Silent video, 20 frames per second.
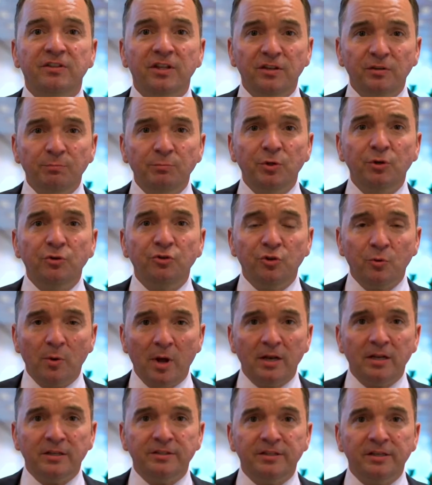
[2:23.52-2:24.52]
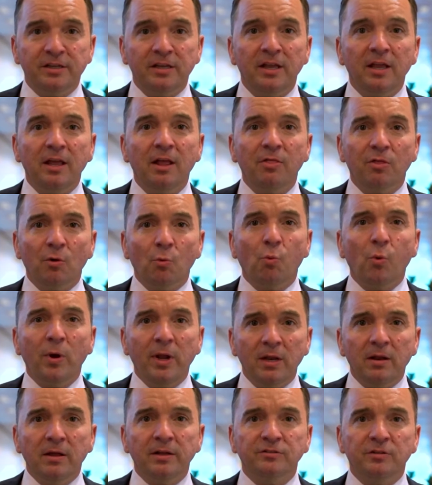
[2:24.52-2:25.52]
this mutuality that
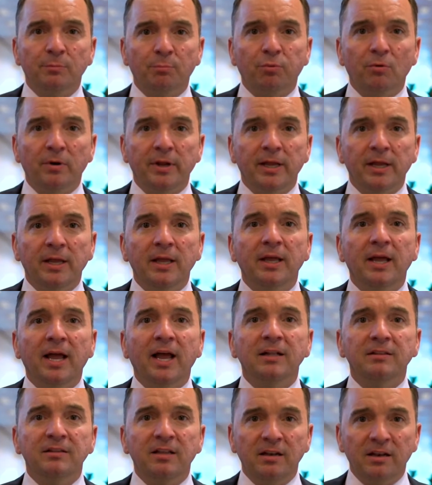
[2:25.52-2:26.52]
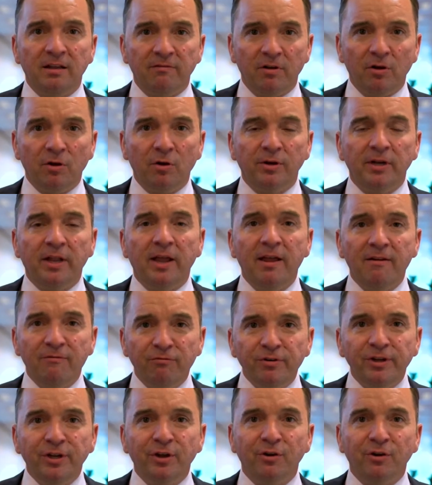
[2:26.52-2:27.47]
we like to bring and deliver on every